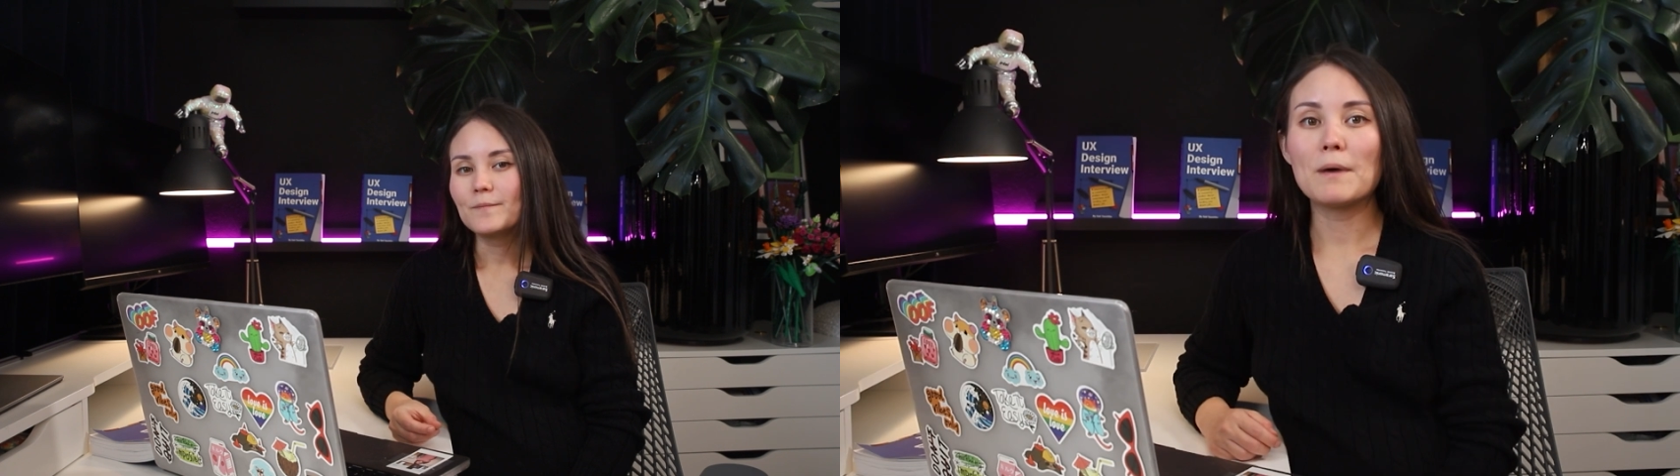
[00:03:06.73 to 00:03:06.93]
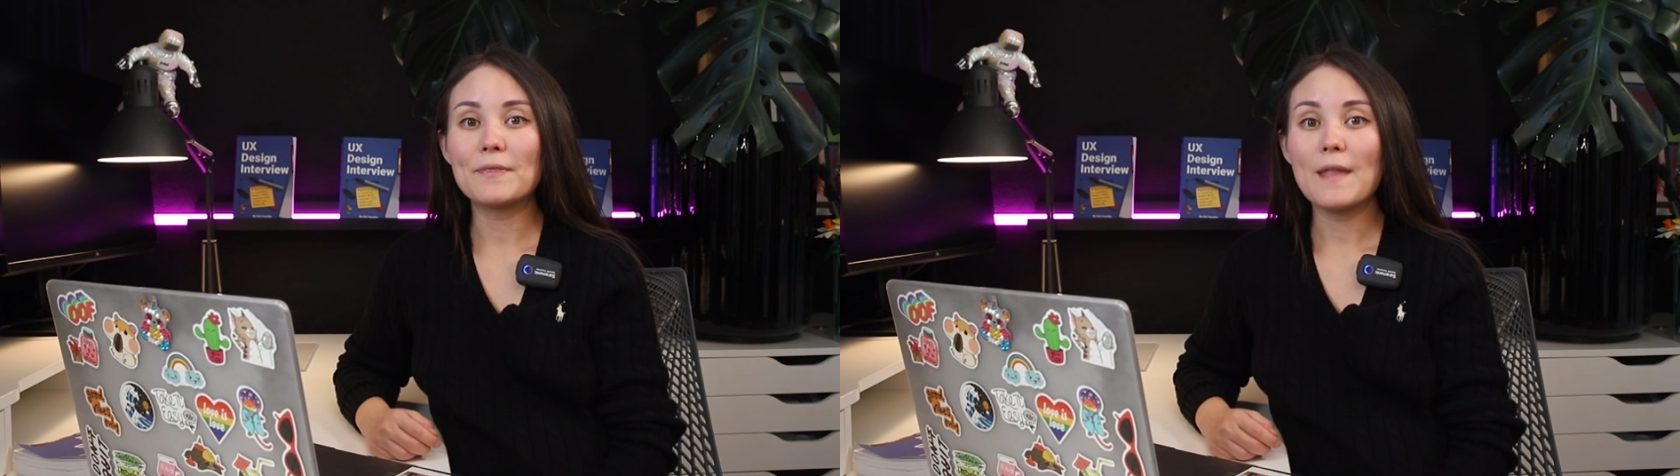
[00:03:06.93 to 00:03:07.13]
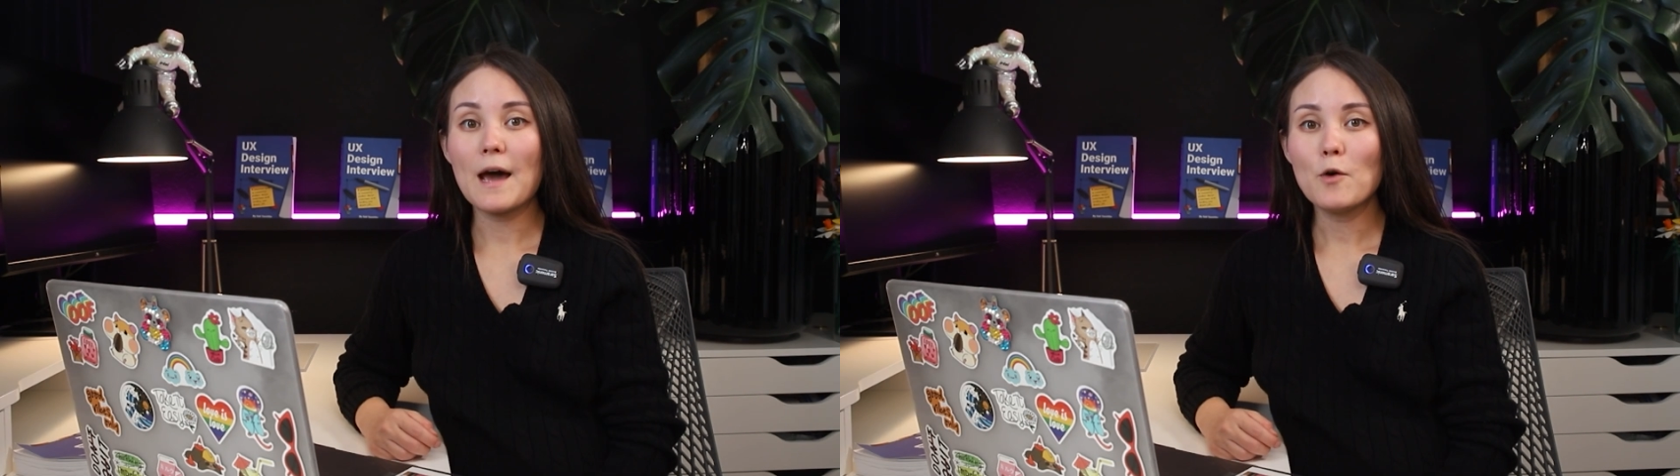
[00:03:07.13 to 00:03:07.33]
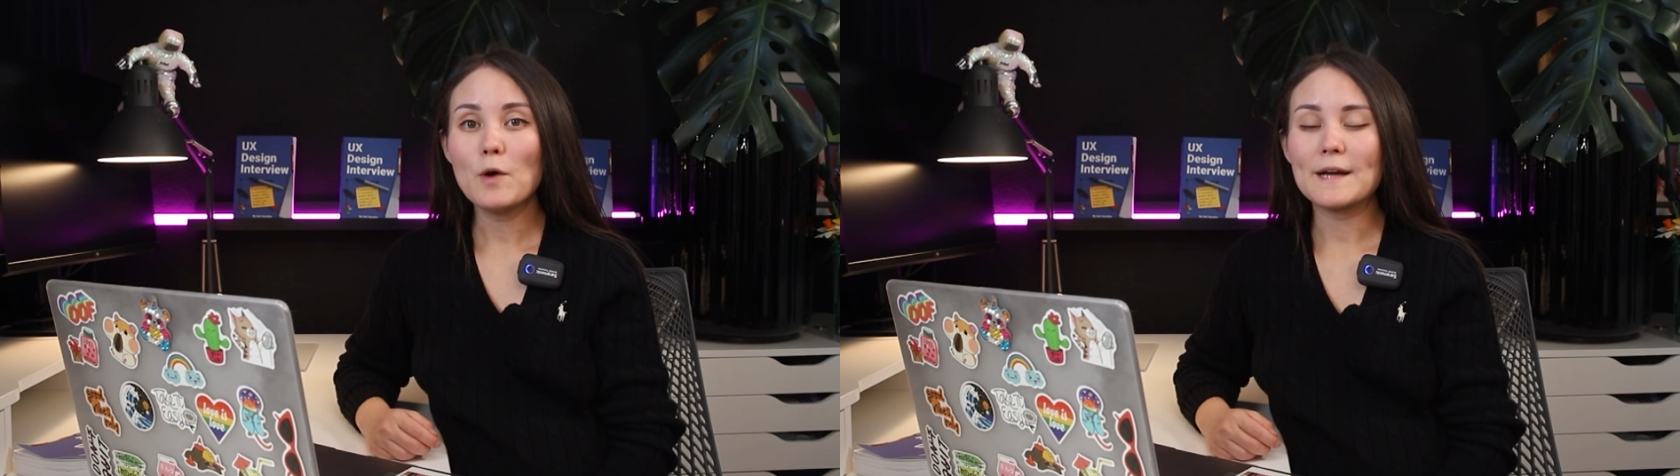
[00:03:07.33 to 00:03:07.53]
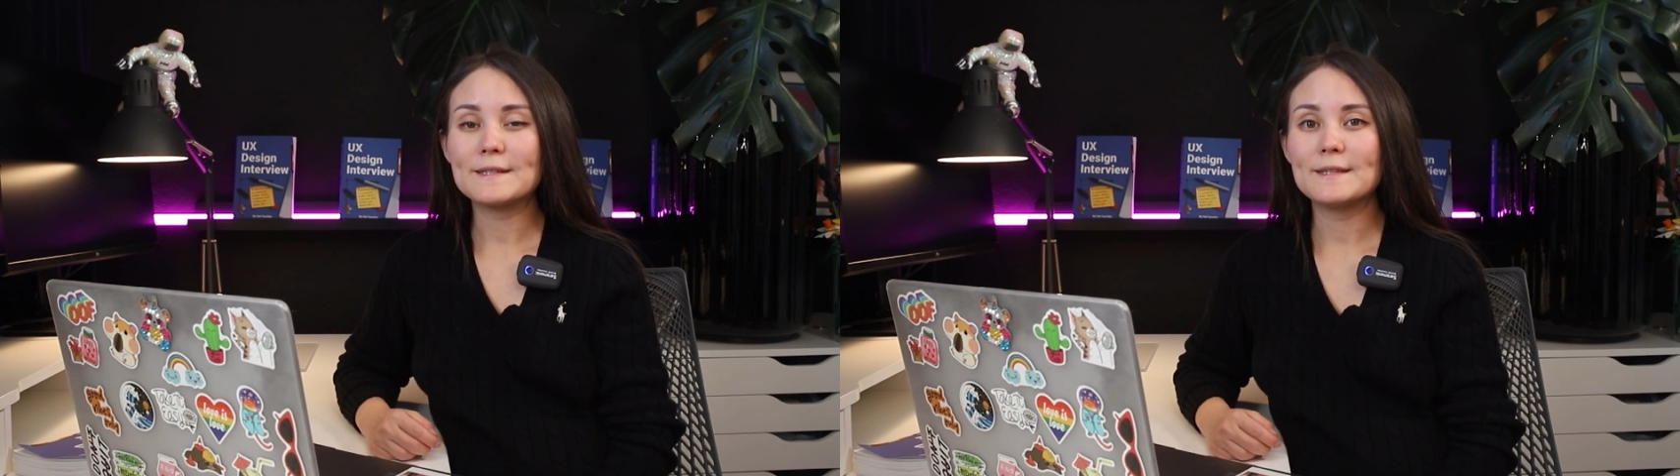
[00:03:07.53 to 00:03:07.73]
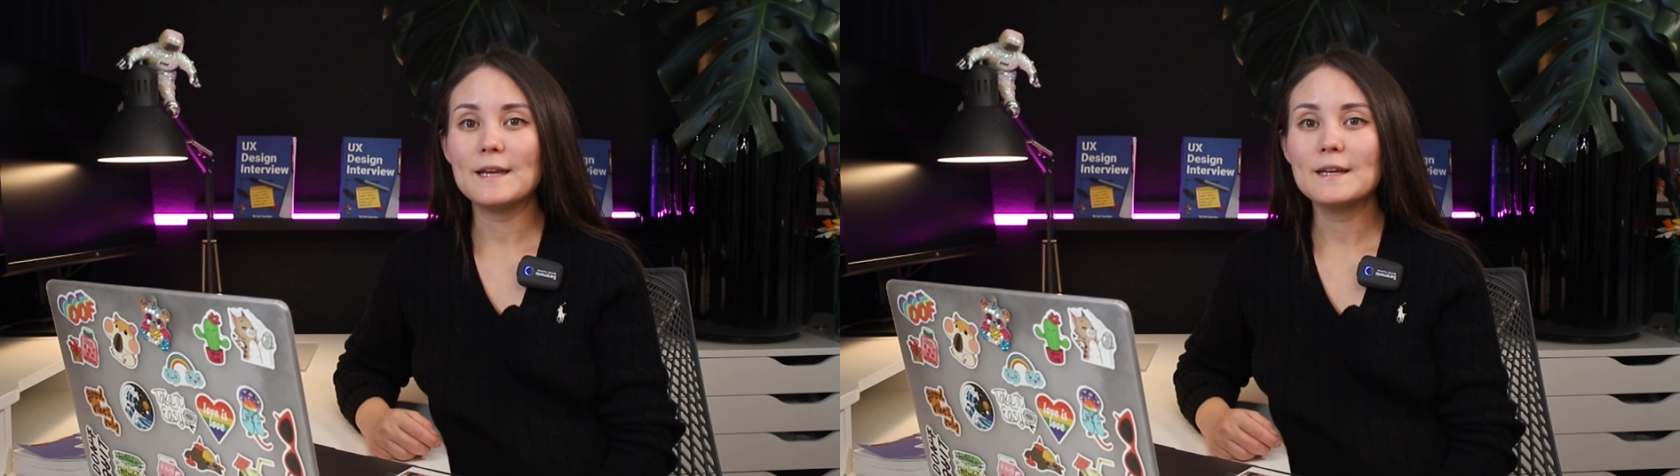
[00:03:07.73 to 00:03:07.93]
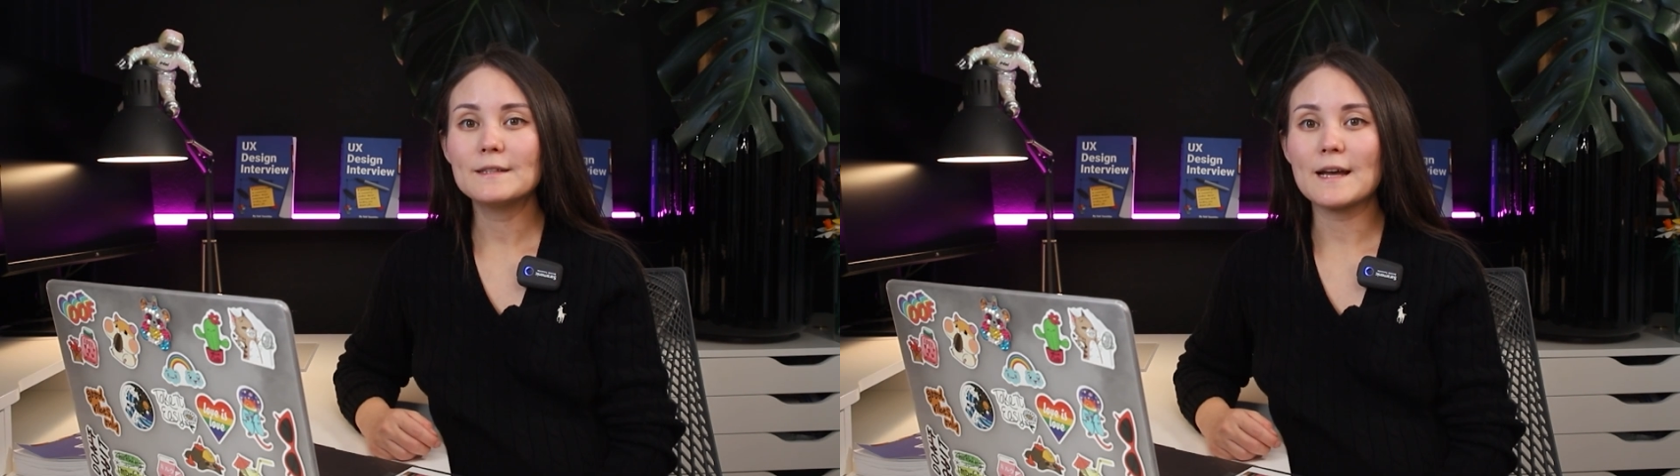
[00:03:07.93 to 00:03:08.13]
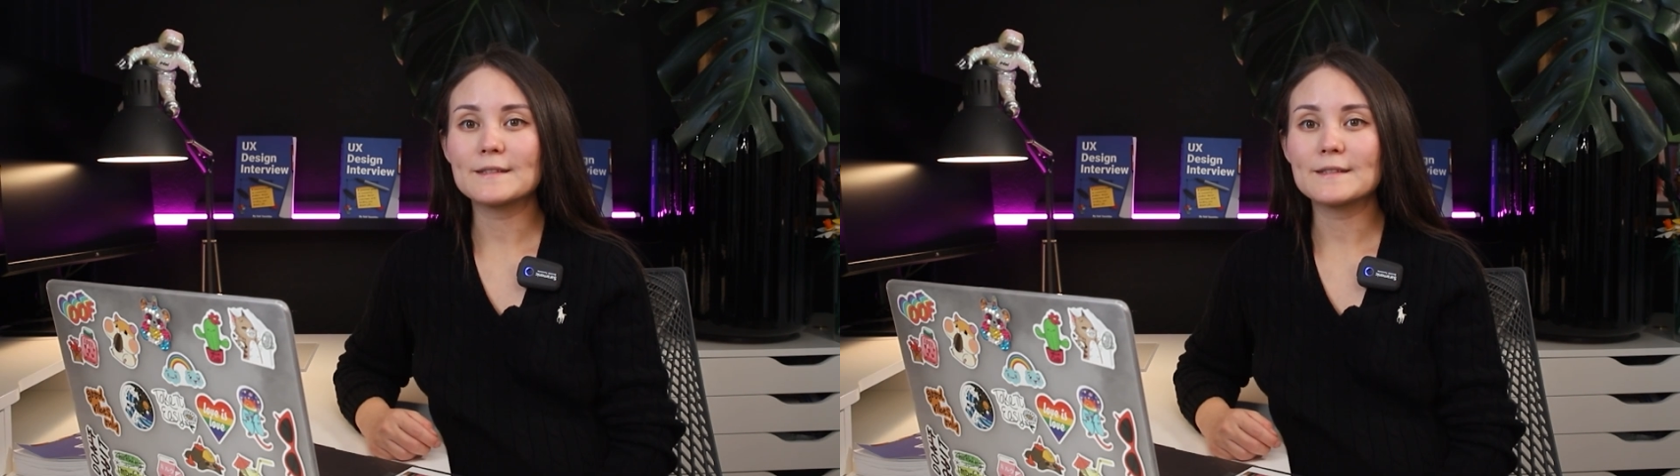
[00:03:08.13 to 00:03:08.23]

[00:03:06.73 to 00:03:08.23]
but now I see it